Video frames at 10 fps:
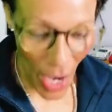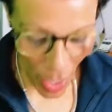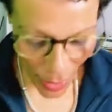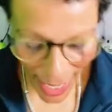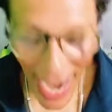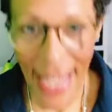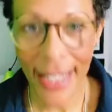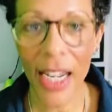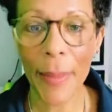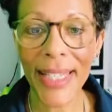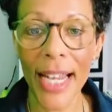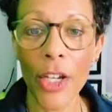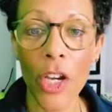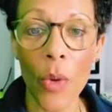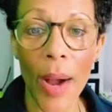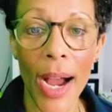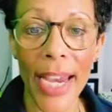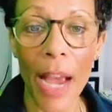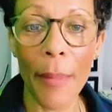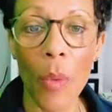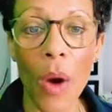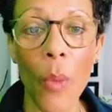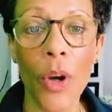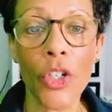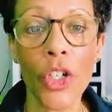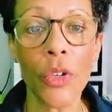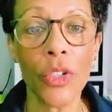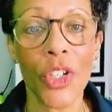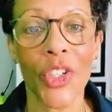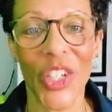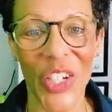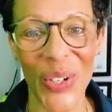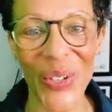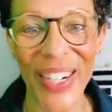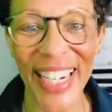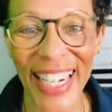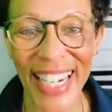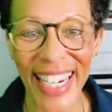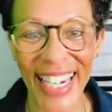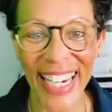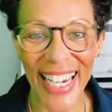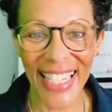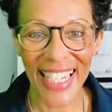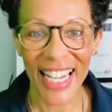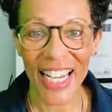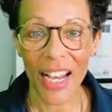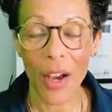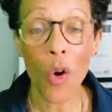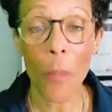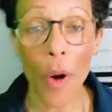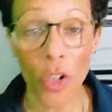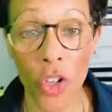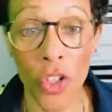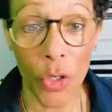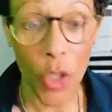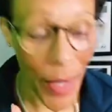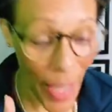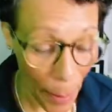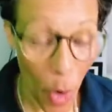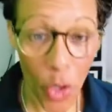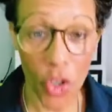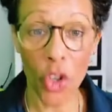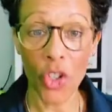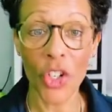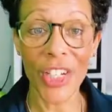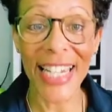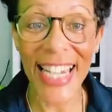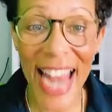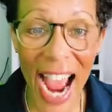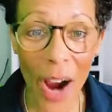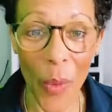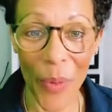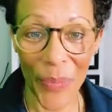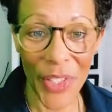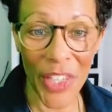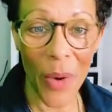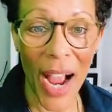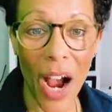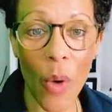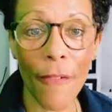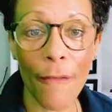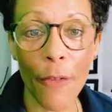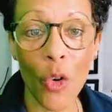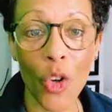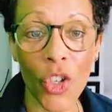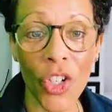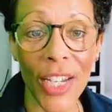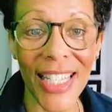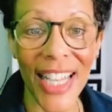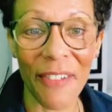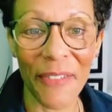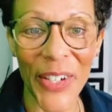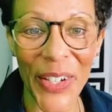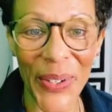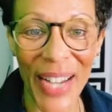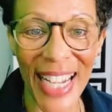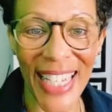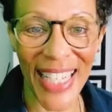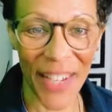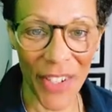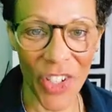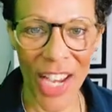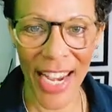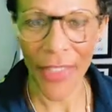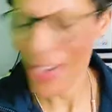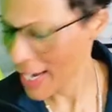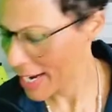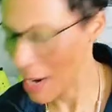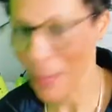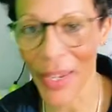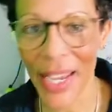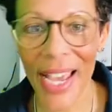Okay, so let me tell you who I am. What I want you to do is, oh, box junctions, doing that box junction now. So how fortunate is that for you, 97 Shay? I think I am.